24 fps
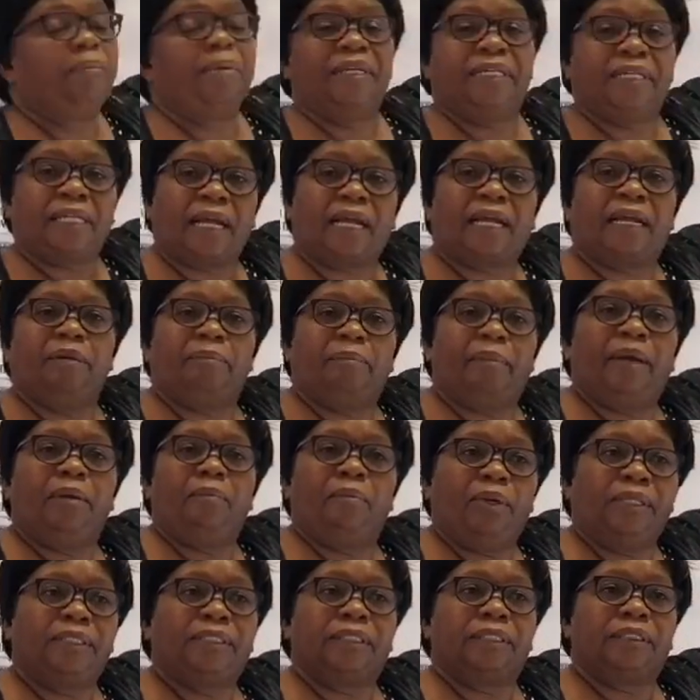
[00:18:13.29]
been taken by
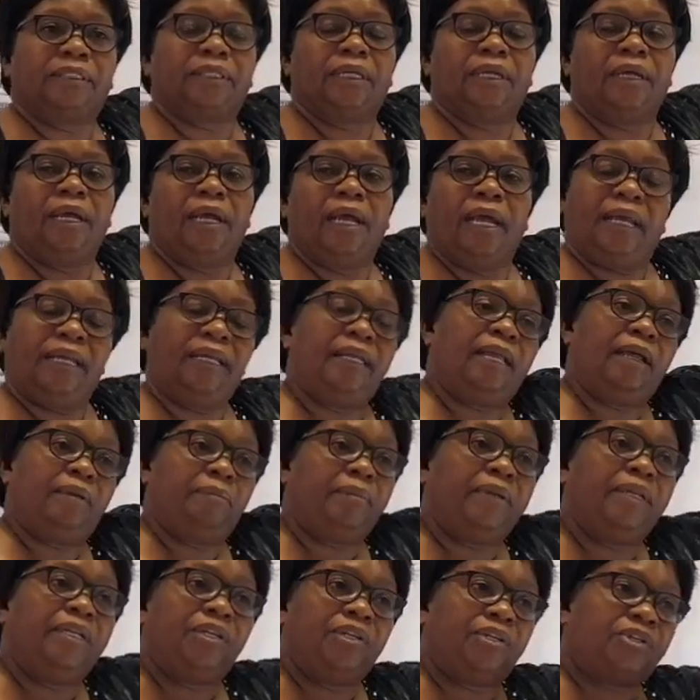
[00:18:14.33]
Moses, and they've
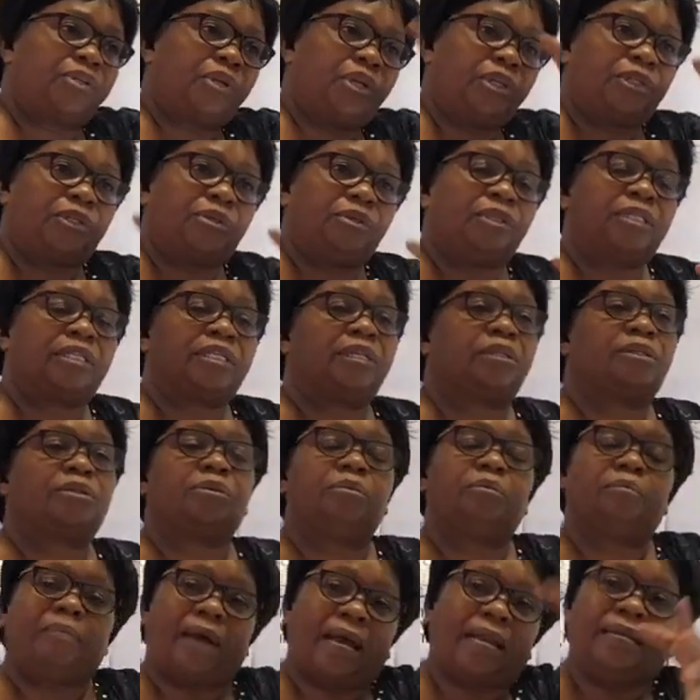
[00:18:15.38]
been introduced to
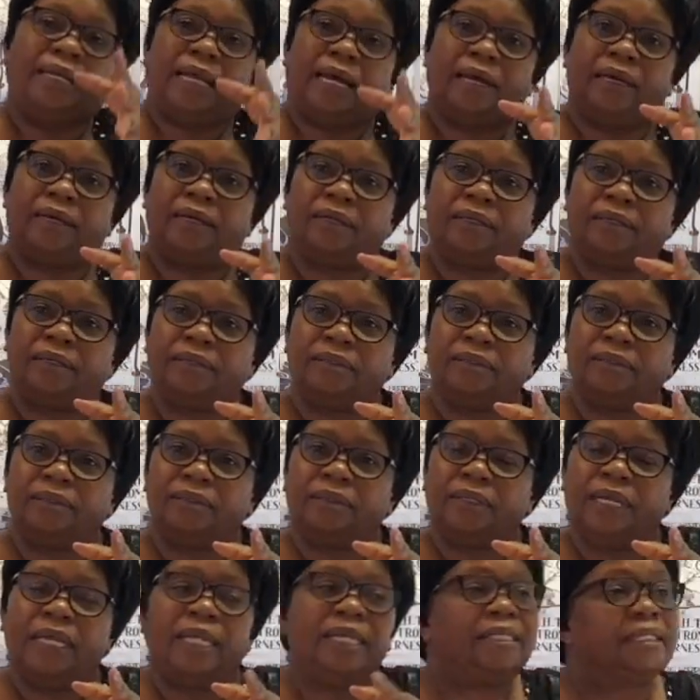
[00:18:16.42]
manna.
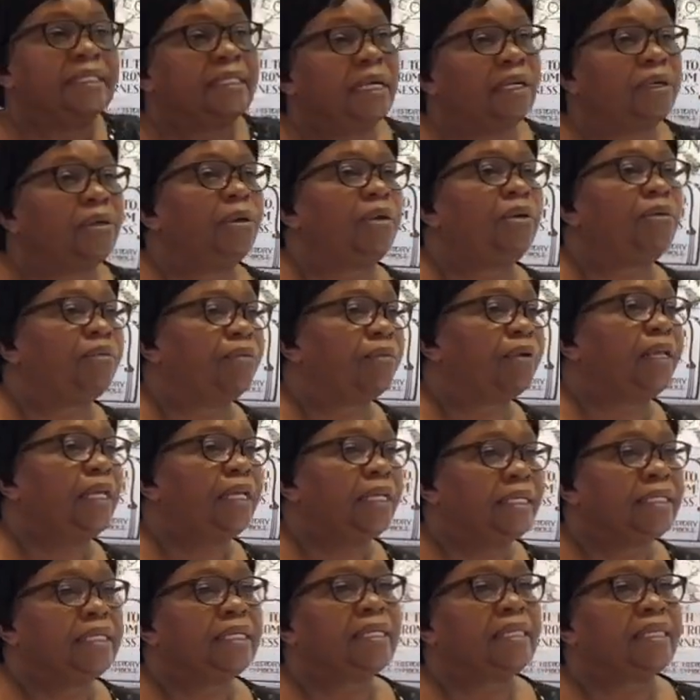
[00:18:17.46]
Instead of
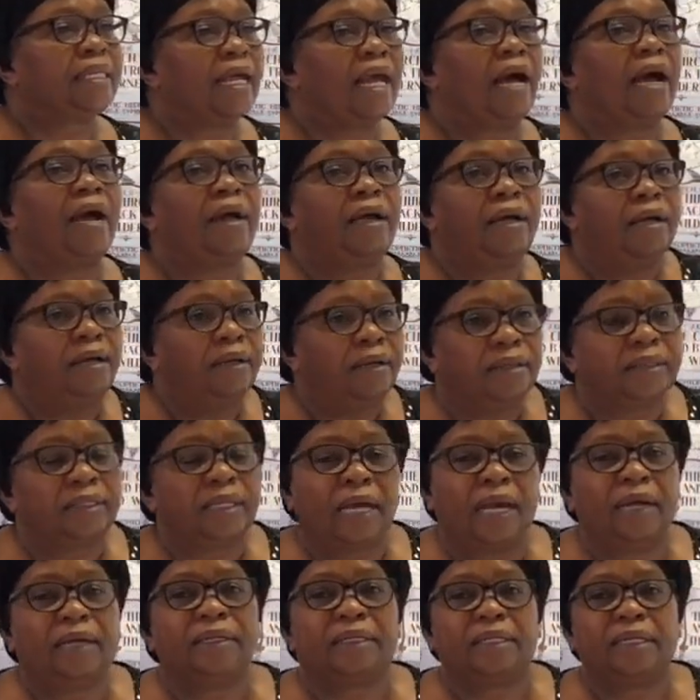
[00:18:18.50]
eating their
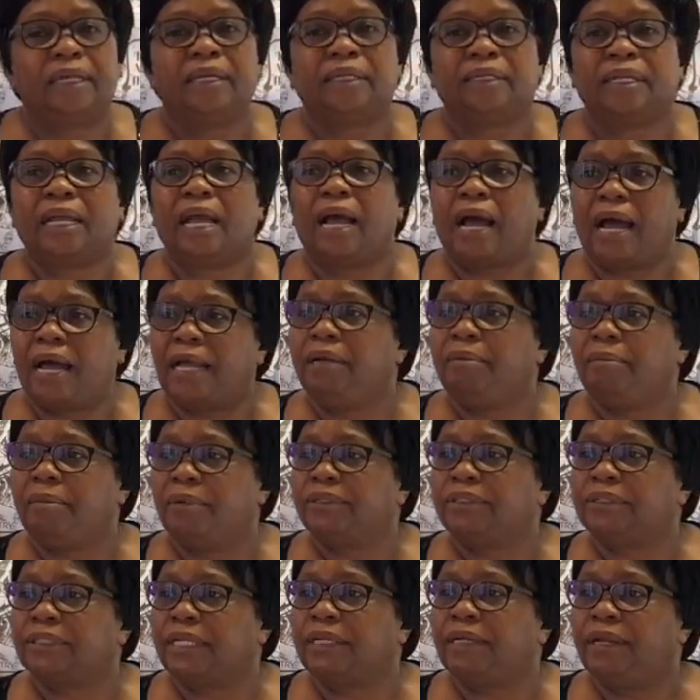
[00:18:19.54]

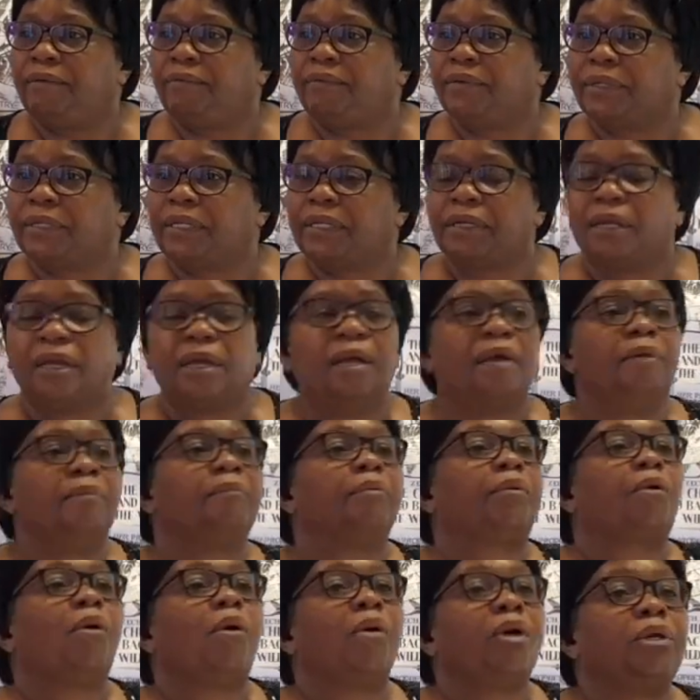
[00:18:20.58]
animals and everything.
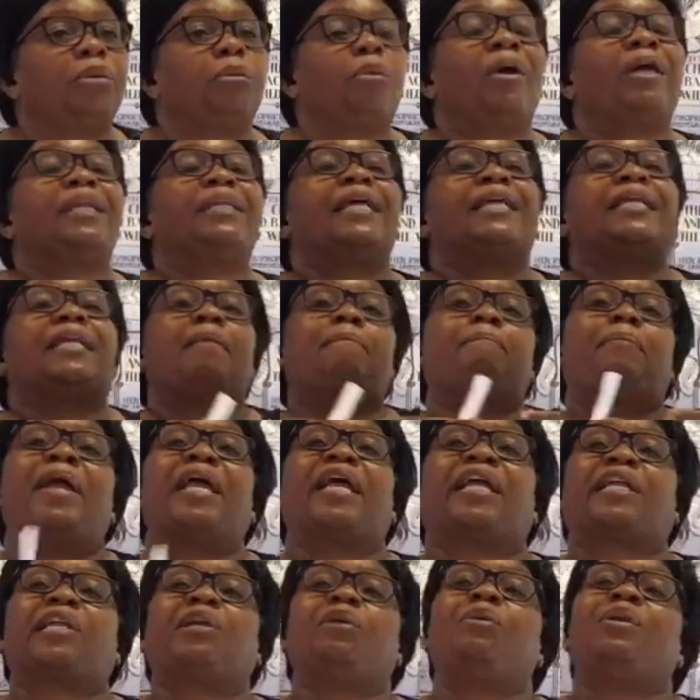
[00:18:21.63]
God wanted a
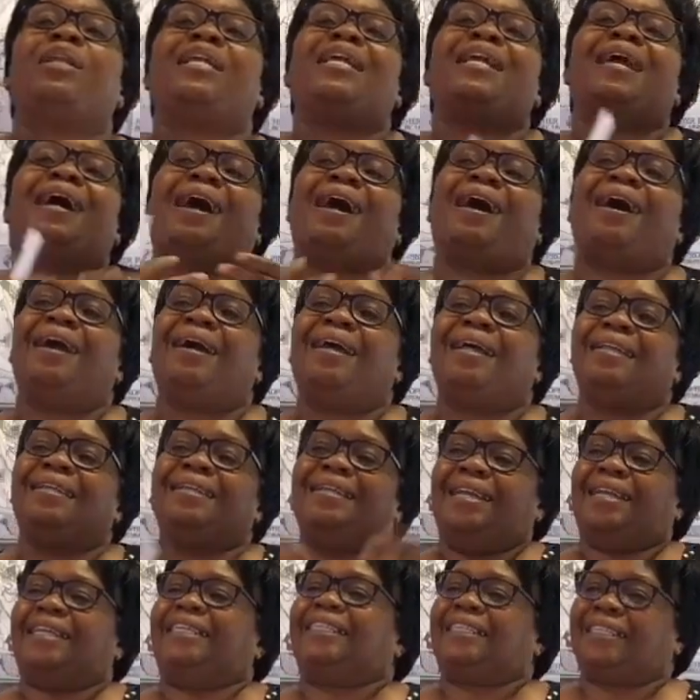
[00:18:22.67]
peculiar
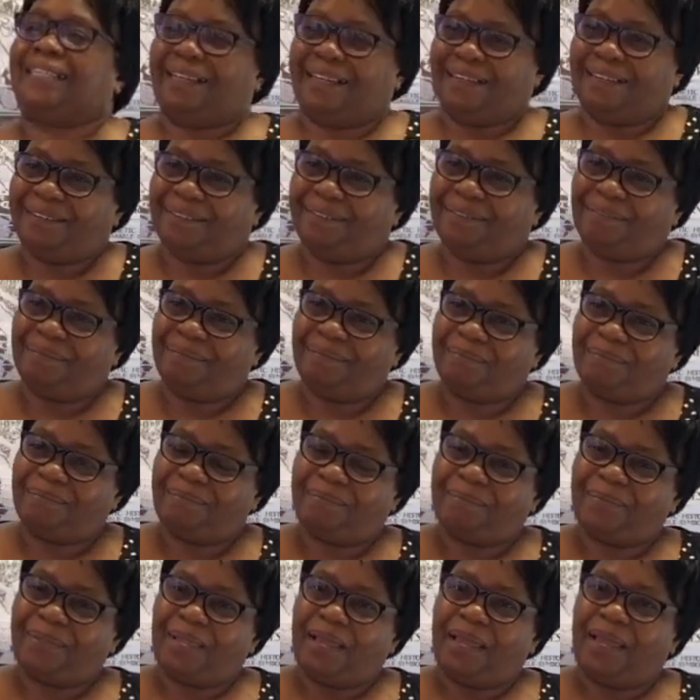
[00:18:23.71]
nation.
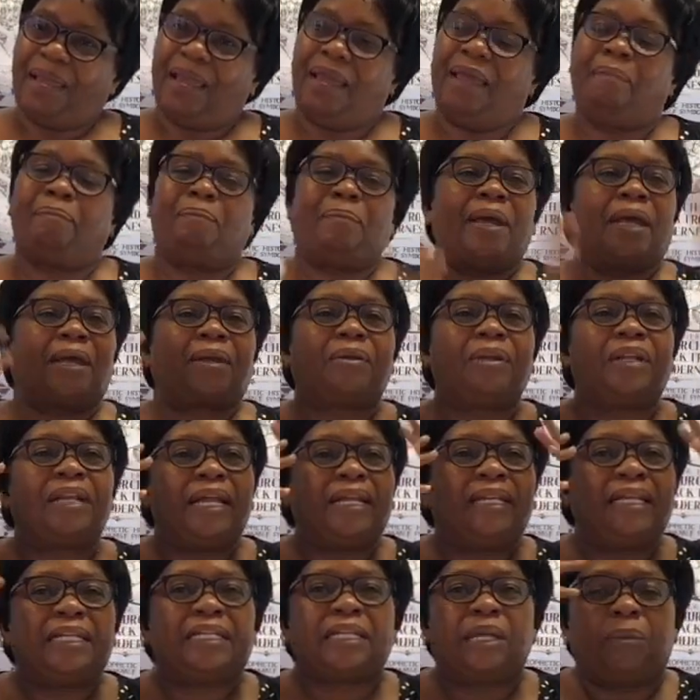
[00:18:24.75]
A peculiar
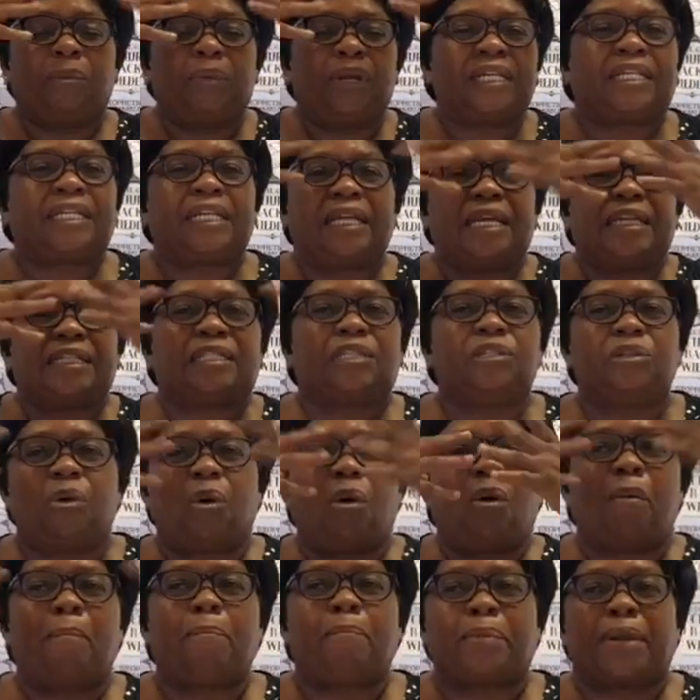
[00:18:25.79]
nation which has
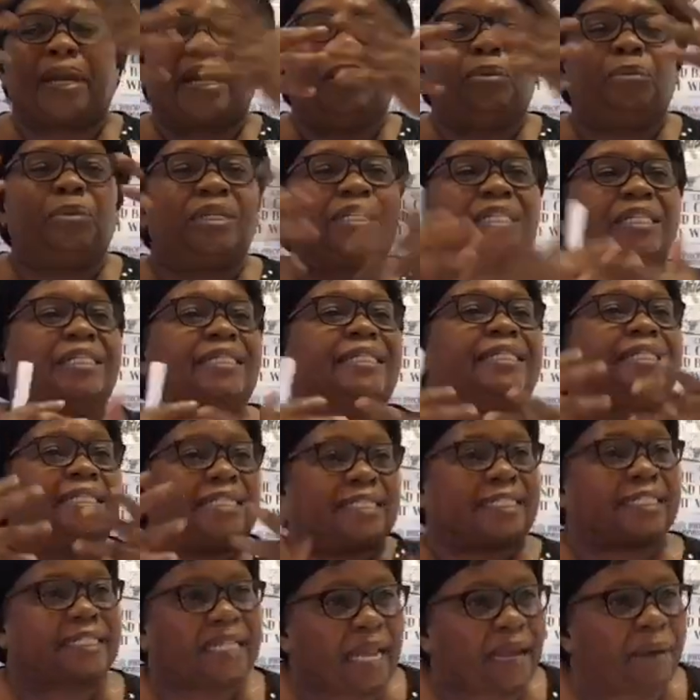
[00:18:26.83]
no brain, which is
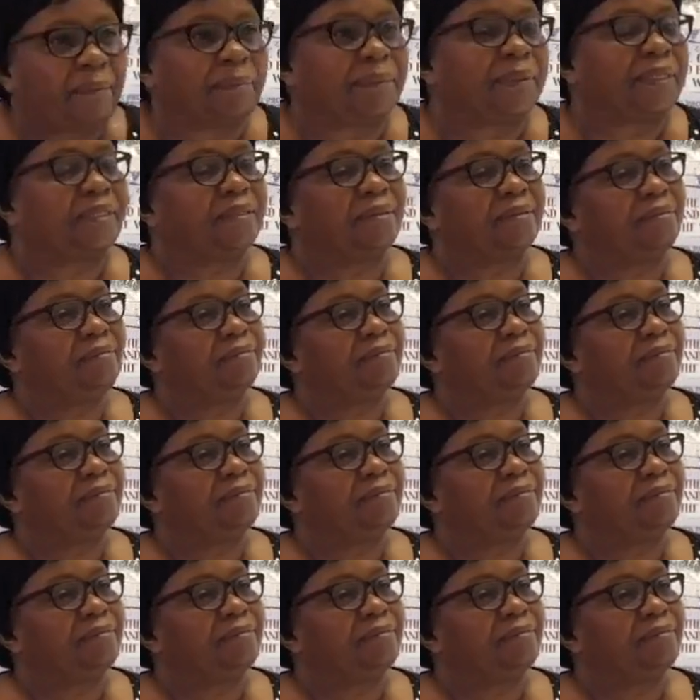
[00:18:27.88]
disturbed.